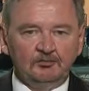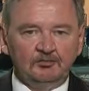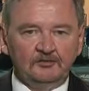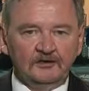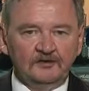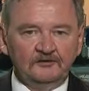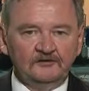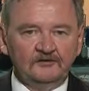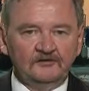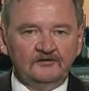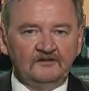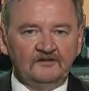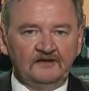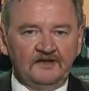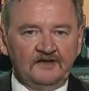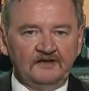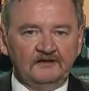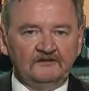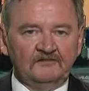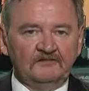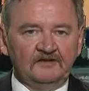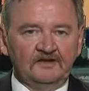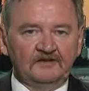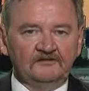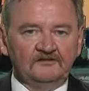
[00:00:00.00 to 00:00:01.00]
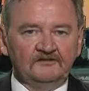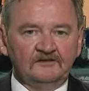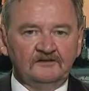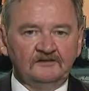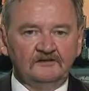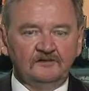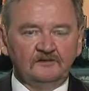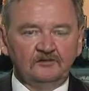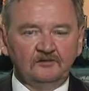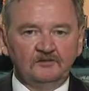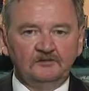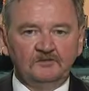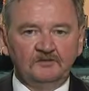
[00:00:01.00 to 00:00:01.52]
both of the other
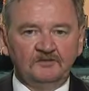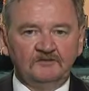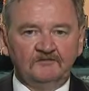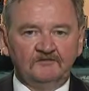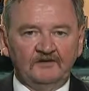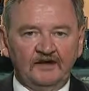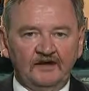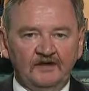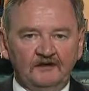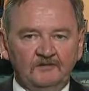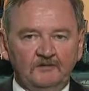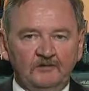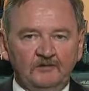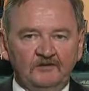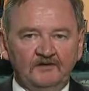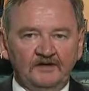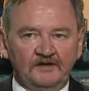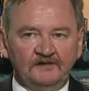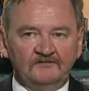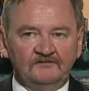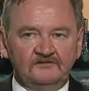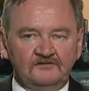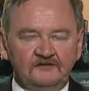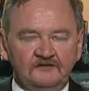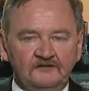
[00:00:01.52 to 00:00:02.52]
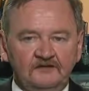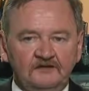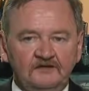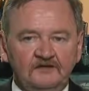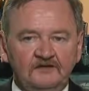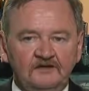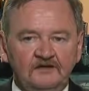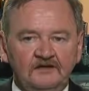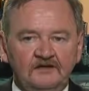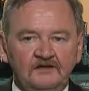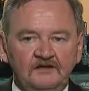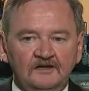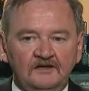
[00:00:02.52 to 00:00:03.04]
vaccines should be available next
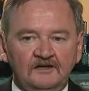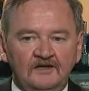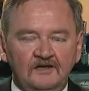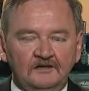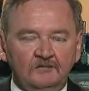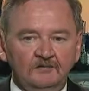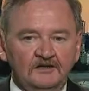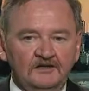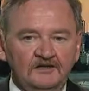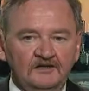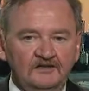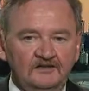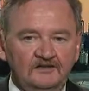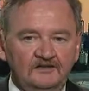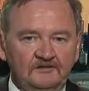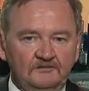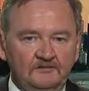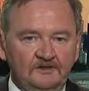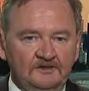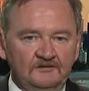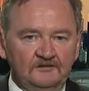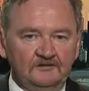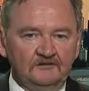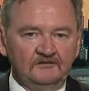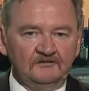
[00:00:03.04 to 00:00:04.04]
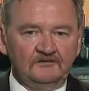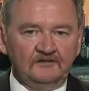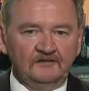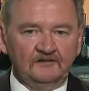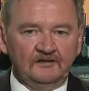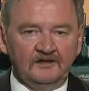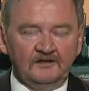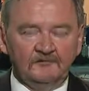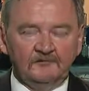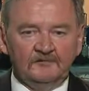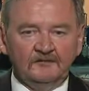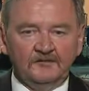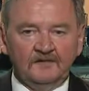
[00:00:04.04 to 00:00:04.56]
year, and we need to be using
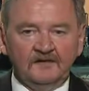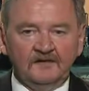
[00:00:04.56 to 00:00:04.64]
them.